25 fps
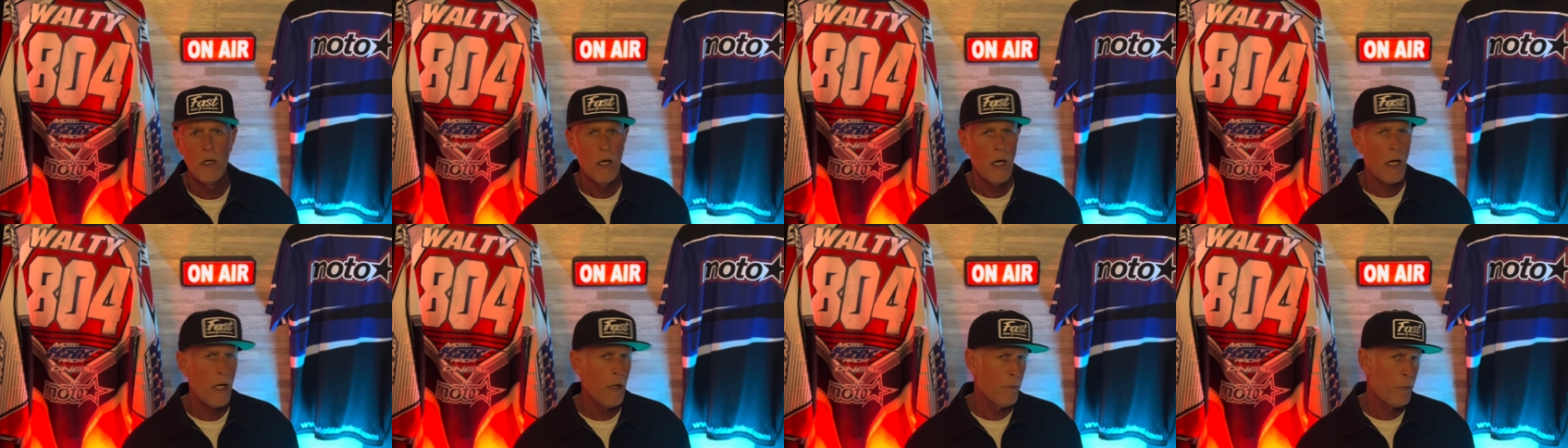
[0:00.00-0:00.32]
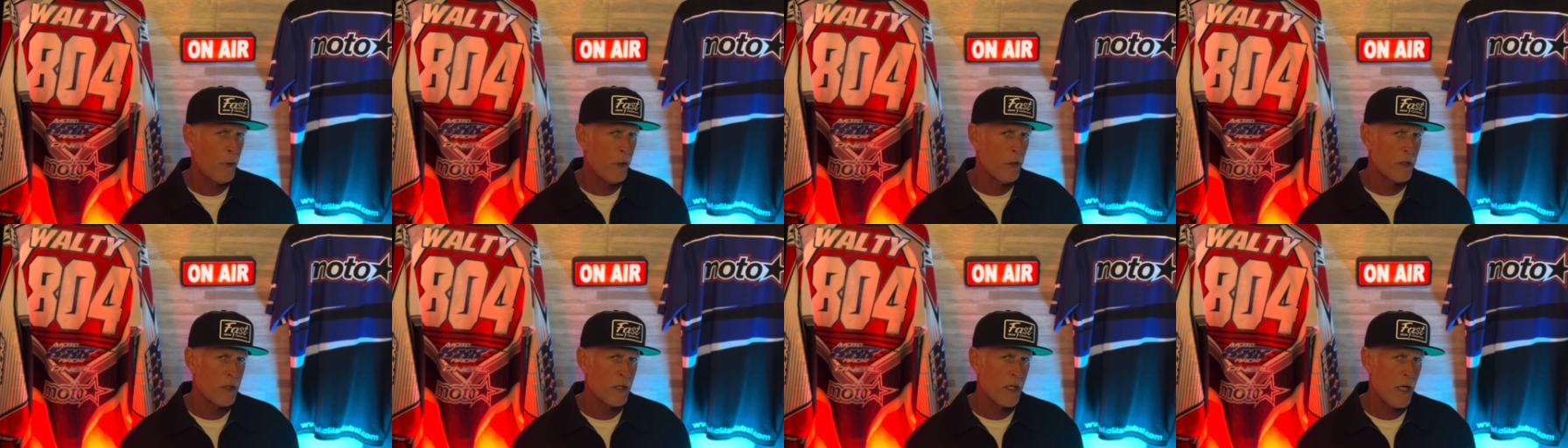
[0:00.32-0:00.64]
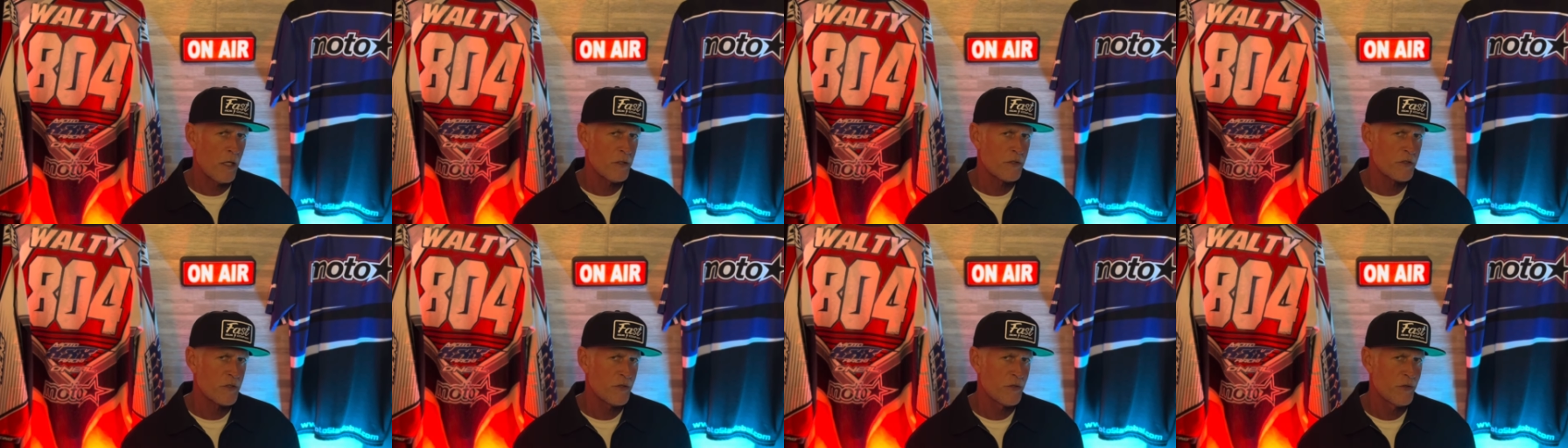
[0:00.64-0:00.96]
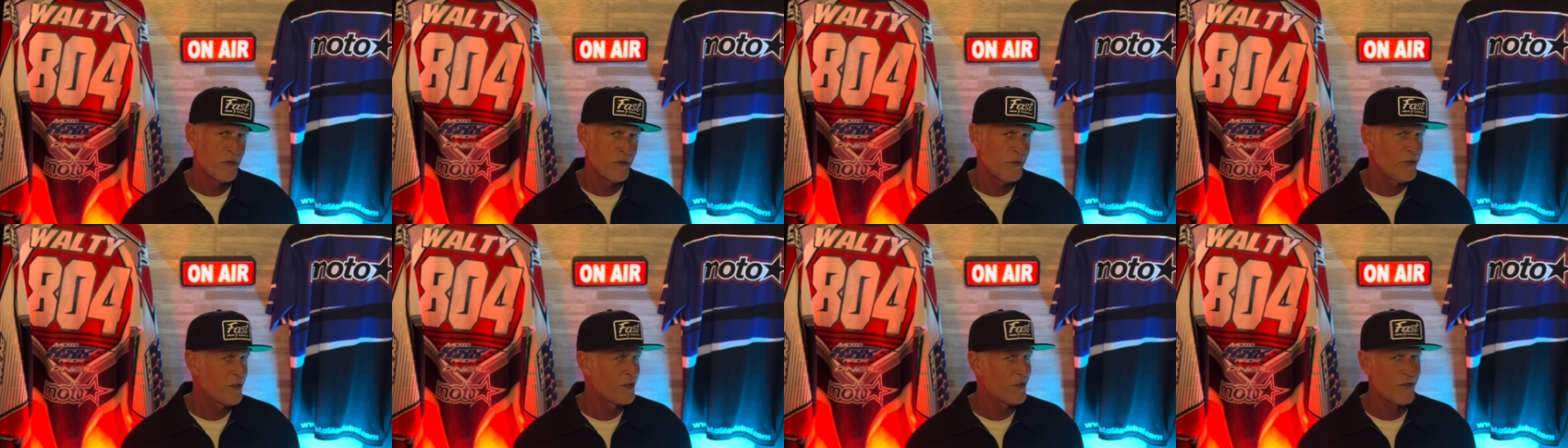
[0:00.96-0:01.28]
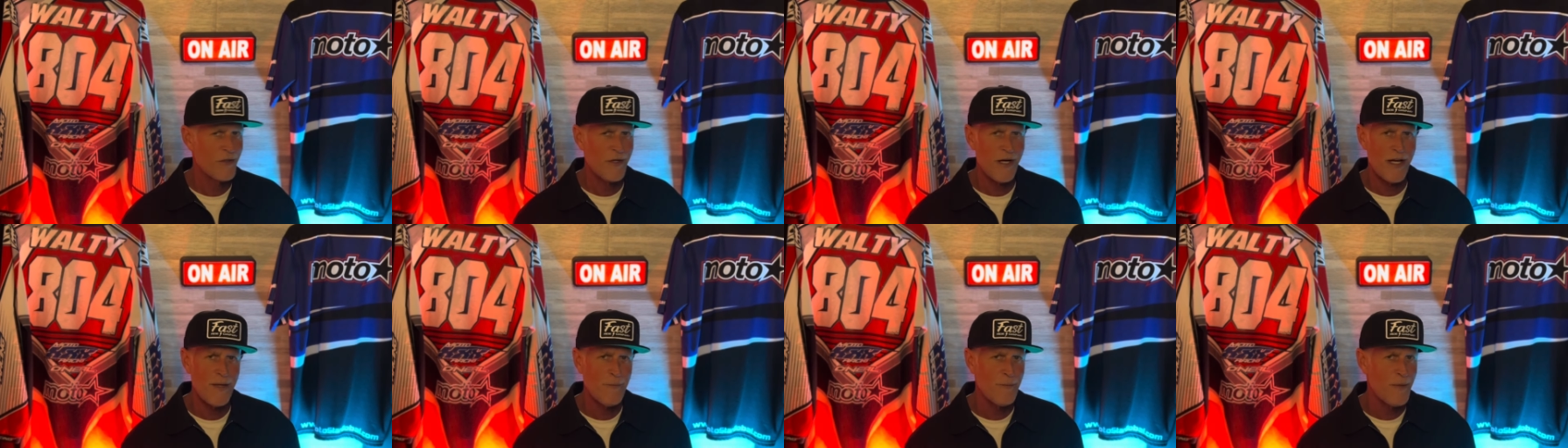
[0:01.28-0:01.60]
I hope all you guys are doing
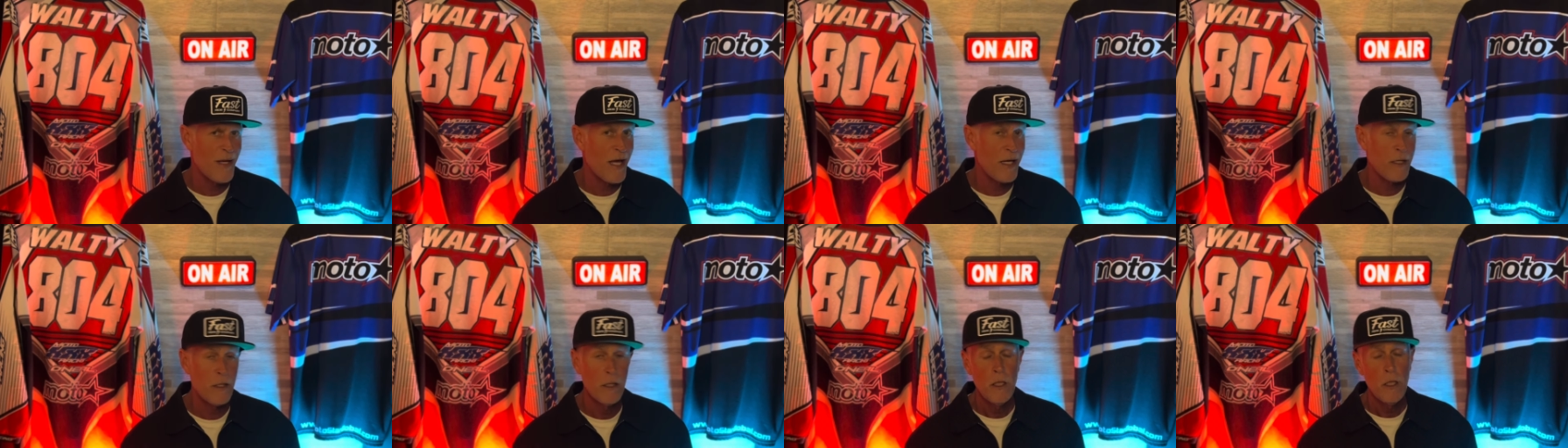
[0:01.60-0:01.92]
great, man.